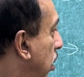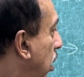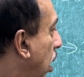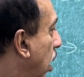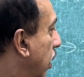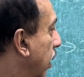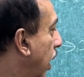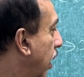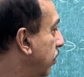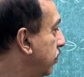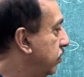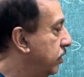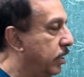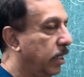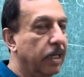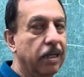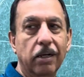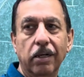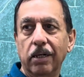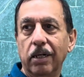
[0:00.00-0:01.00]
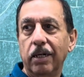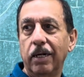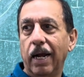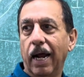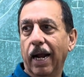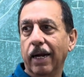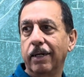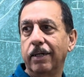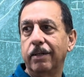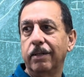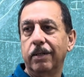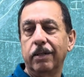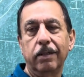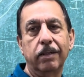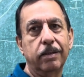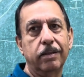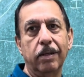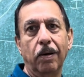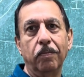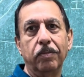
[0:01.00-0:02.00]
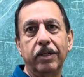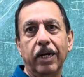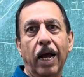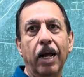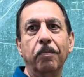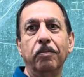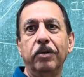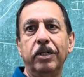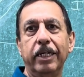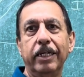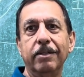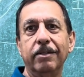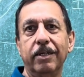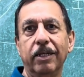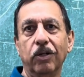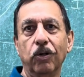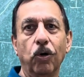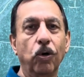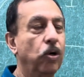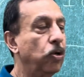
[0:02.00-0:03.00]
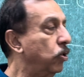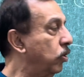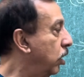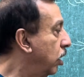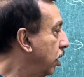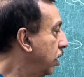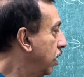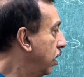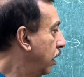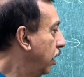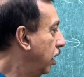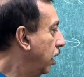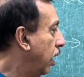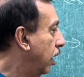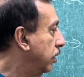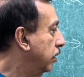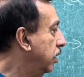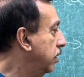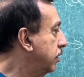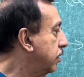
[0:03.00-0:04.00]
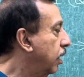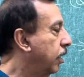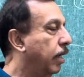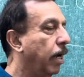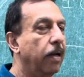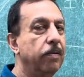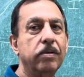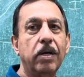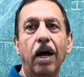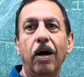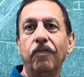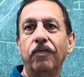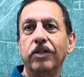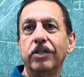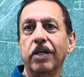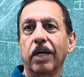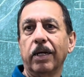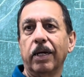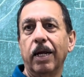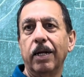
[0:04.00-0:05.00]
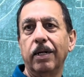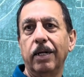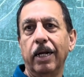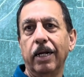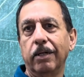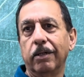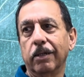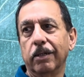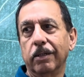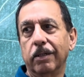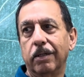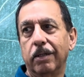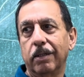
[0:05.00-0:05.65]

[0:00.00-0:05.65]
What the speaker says: arrives here at some time t0 and this arrives half a second later.